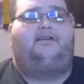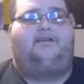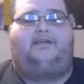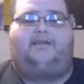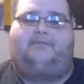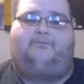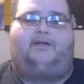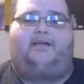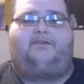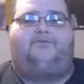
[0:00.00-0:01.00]
and
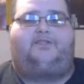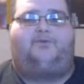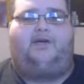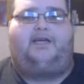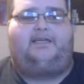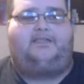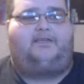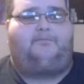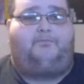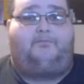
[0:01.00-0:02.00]
went out of his way
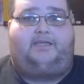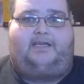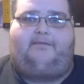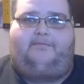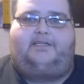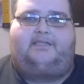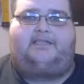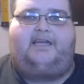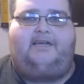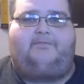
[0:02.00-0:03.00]
to get me this
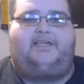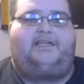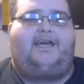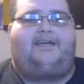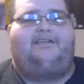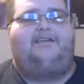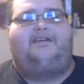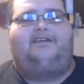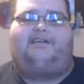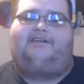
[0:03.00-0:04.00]
game. He act
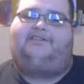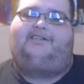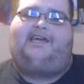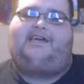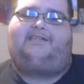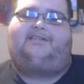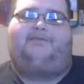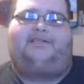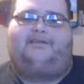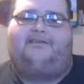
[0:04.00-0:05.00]
he actually asked
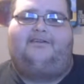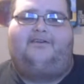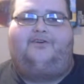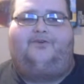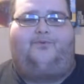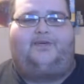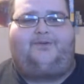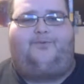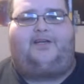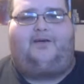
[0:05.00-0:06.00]
me
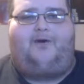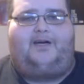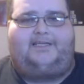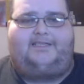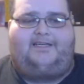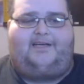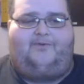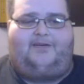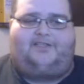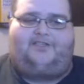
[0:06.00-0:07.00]
which one I wanted. Did I
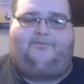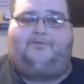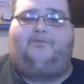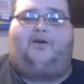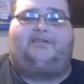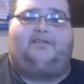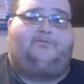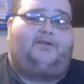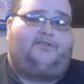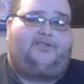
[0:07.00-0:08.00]
want Super Mario
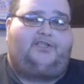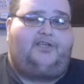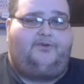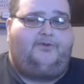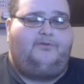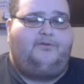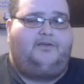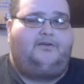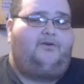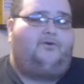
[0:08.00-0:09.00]
Brothers 2
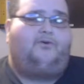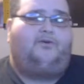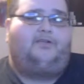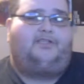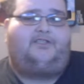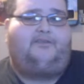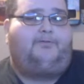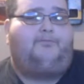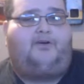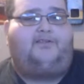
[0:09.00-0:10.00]
or
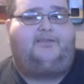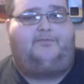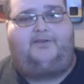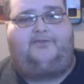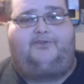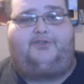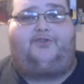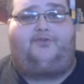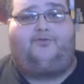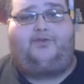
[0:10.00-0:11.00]
Super Mario Brothers
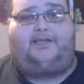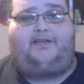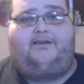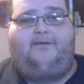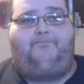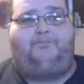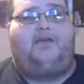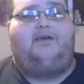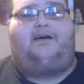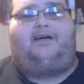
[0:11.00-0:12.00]
3?
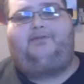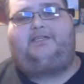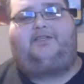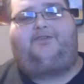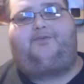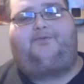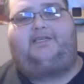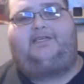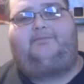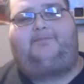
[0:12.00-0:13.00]
I picked
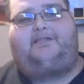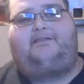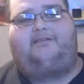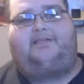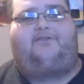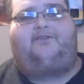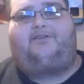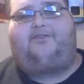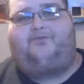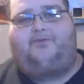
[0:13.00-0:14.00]
3 because I thought
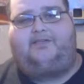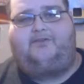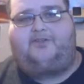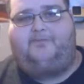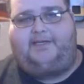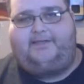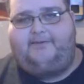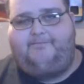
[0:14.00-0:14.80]
3 looked better.